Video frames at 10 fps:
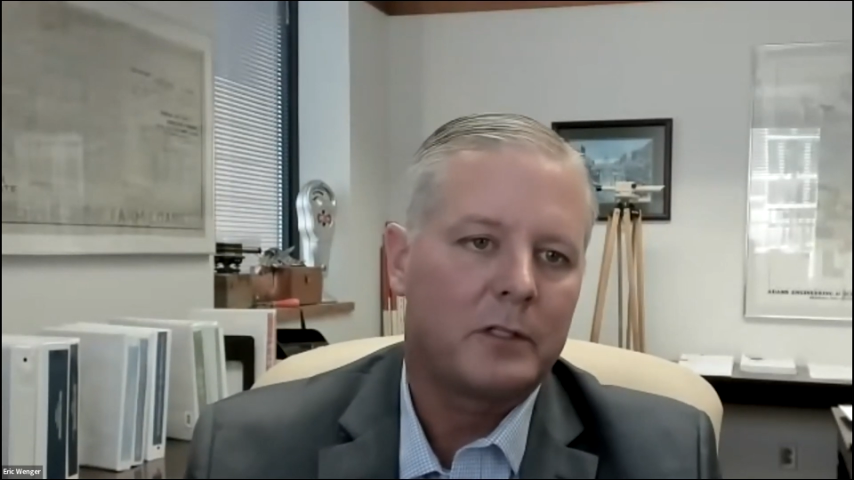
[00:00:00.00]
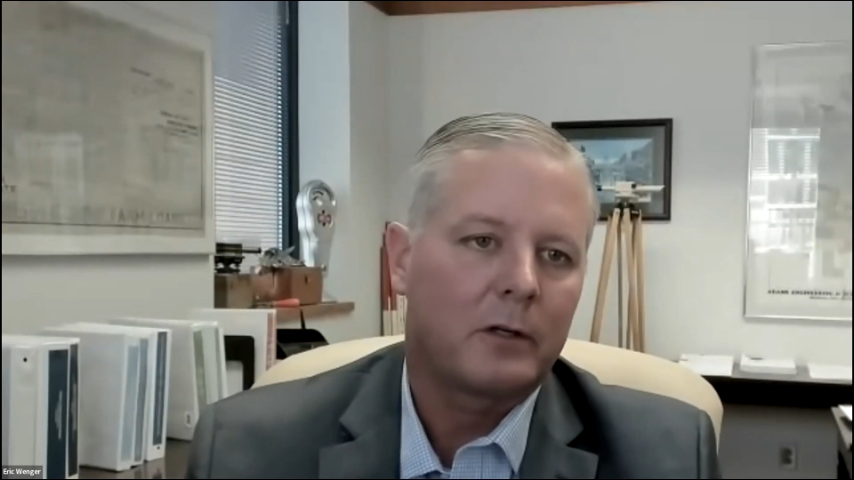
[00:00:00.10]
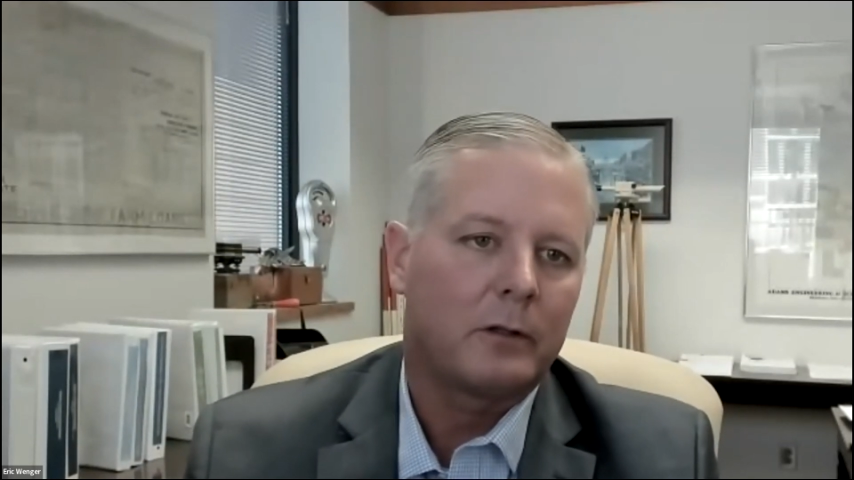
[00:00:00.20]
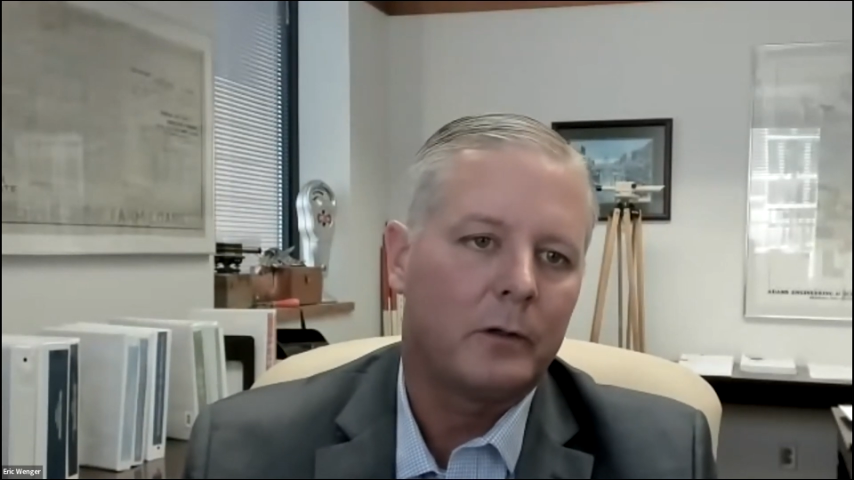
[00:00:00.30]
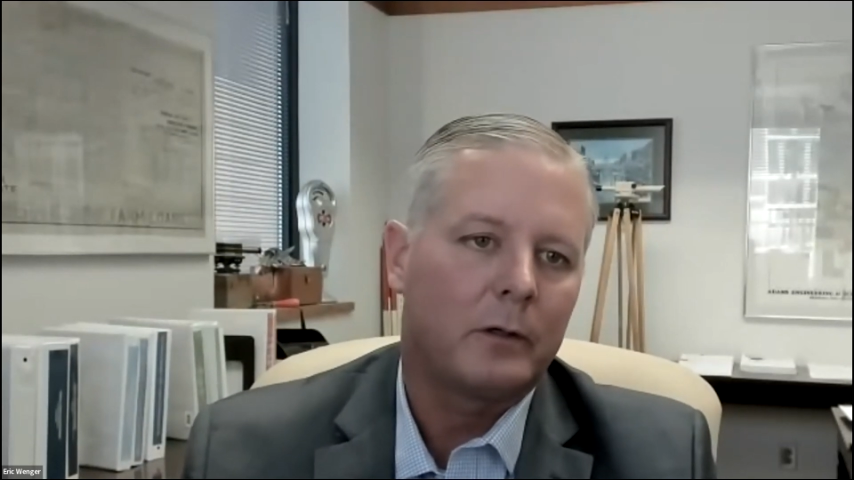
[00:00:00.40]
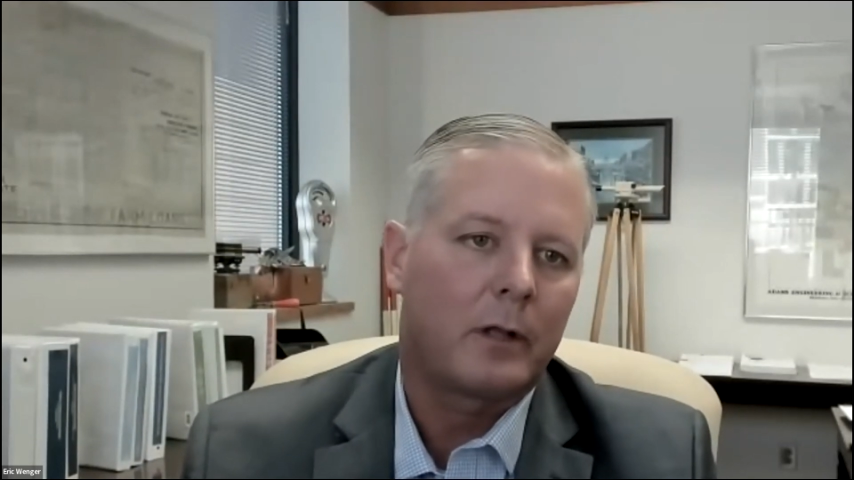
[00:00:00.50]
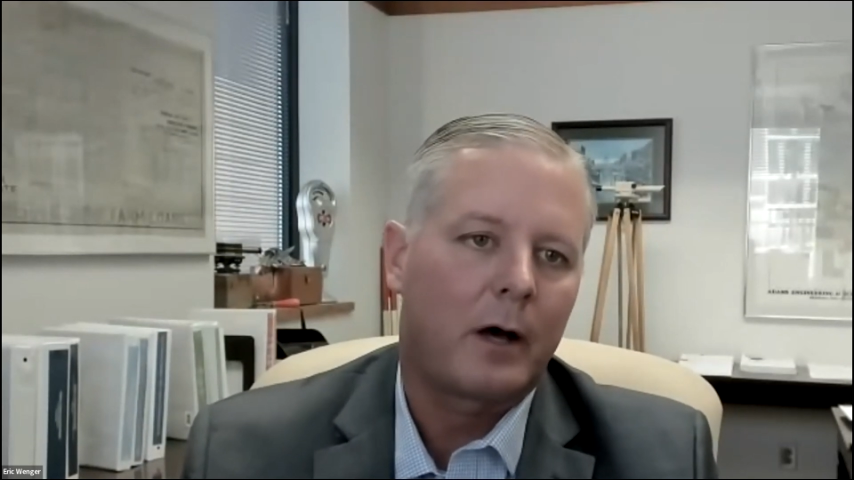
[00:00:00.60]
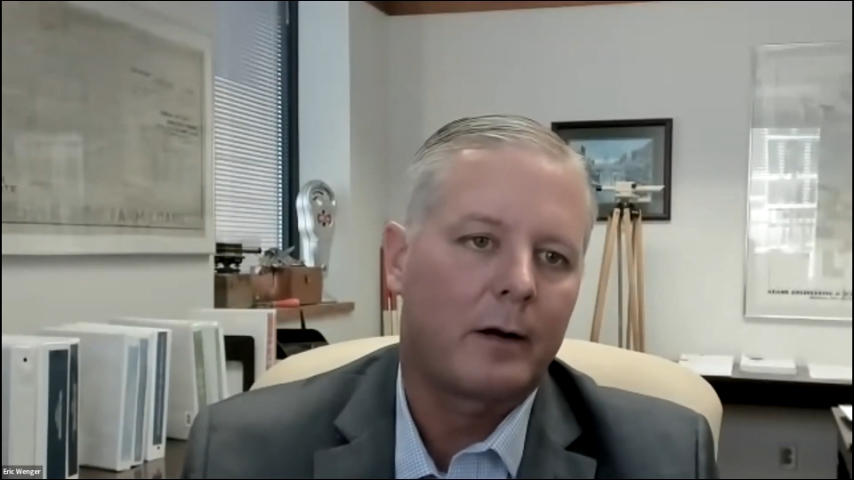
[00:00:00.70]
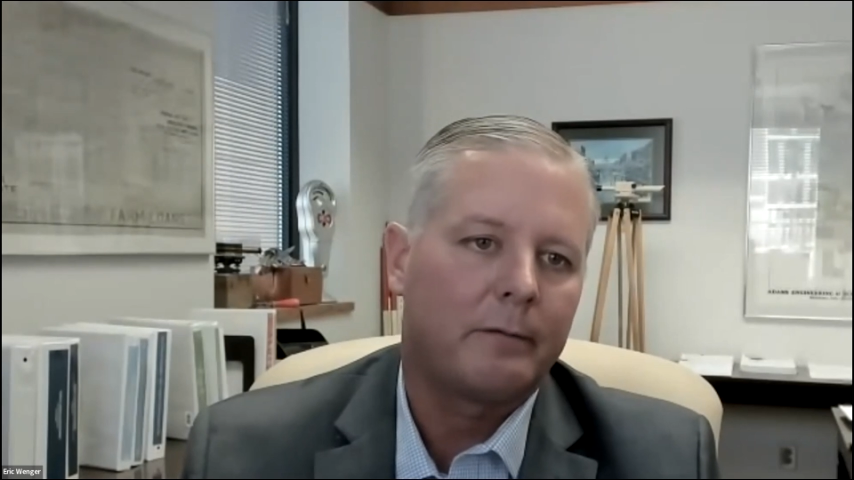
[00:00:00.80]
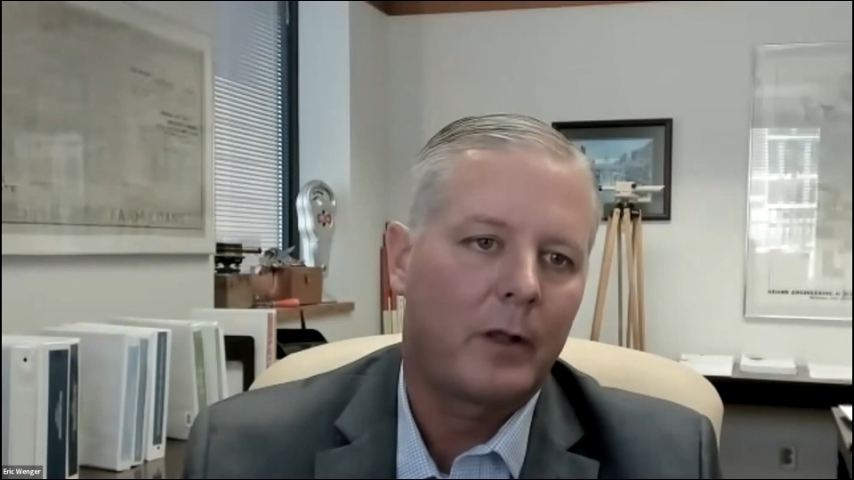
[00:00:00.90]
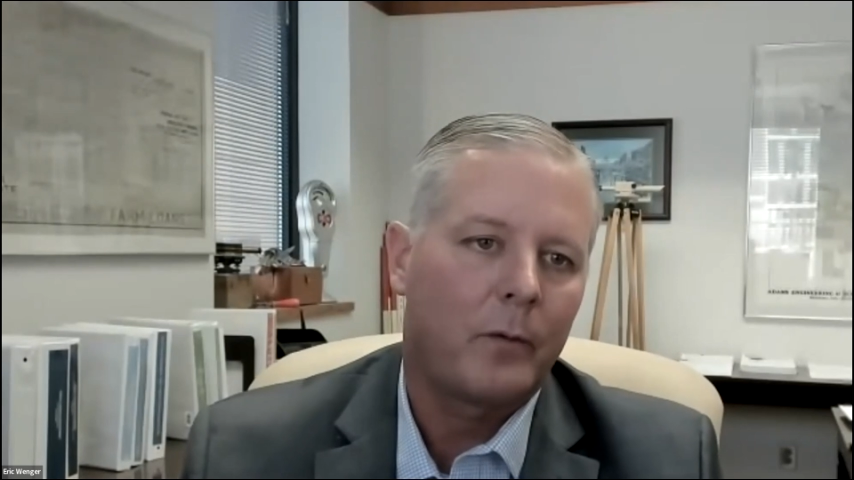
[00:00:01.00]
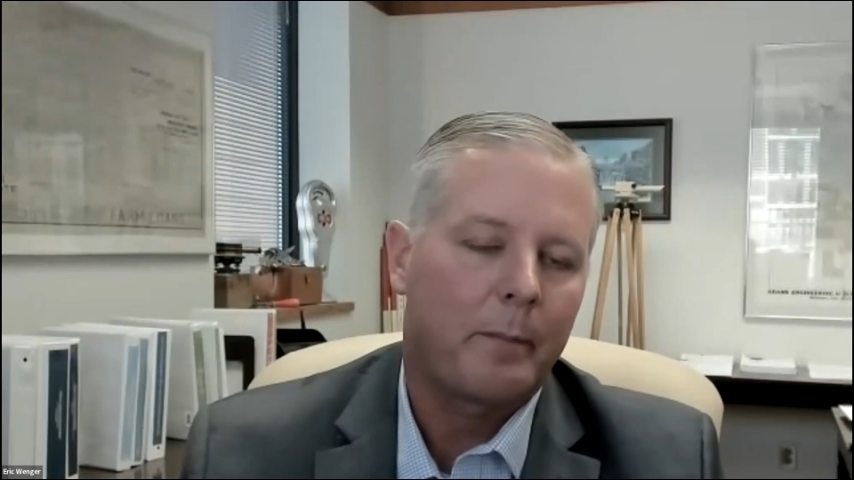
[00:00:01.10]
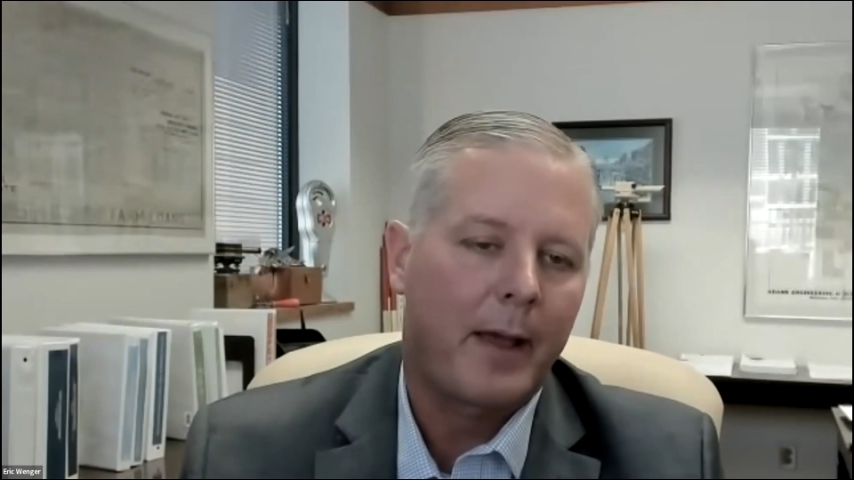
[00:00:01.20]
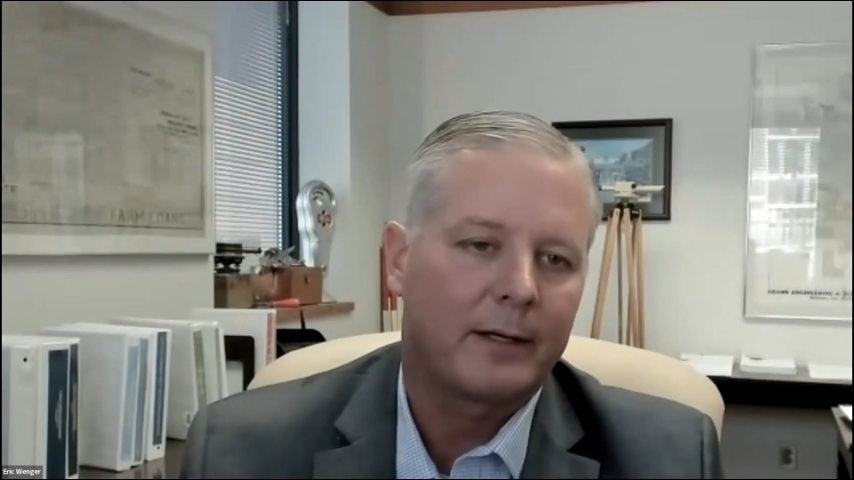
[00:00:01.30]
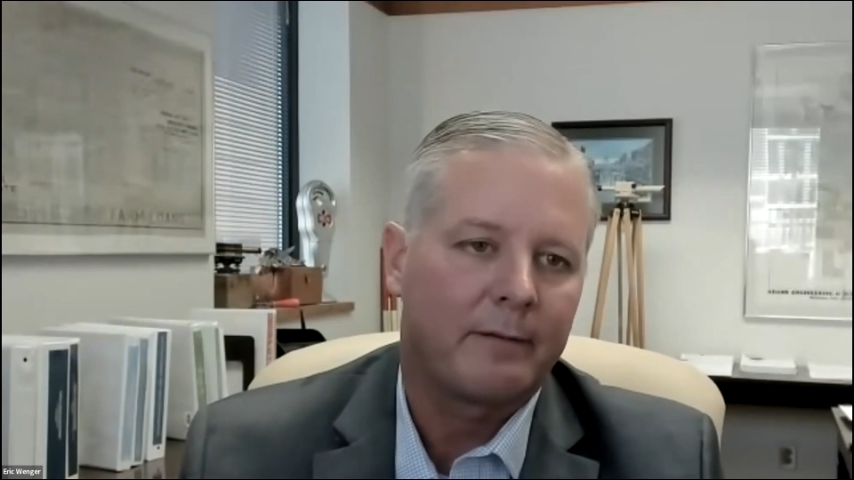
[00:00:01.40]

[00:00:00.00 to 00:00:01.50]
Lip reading: include a lot of low impact